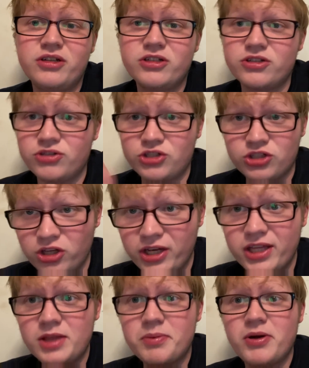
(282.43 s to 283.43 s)
So just look
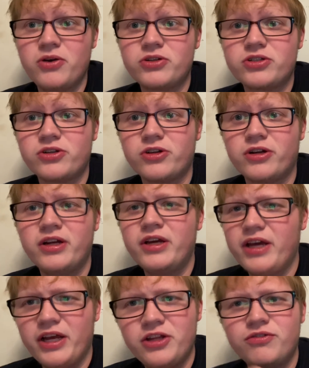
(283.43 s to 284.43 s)
at the poster,
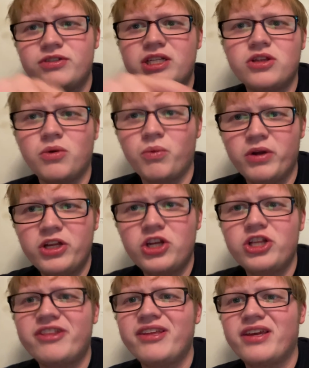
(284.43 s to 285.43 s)
and you've seen the one
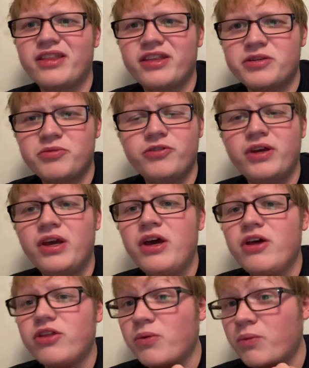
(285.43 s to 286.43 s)
good thing in this movie,
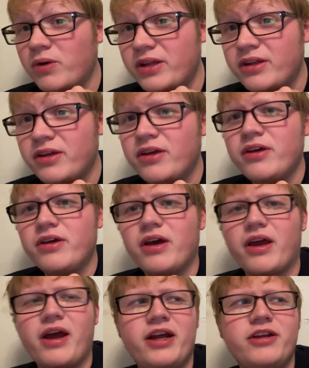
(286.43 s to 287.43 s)
the one
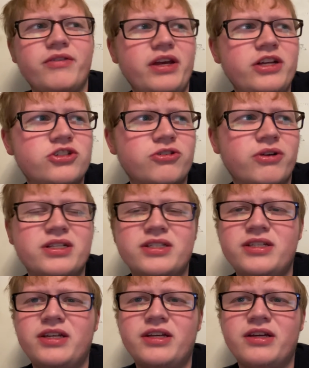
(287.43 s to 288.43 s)
kind of
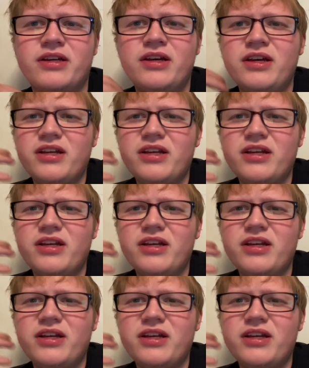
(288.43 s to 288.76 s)
interesting,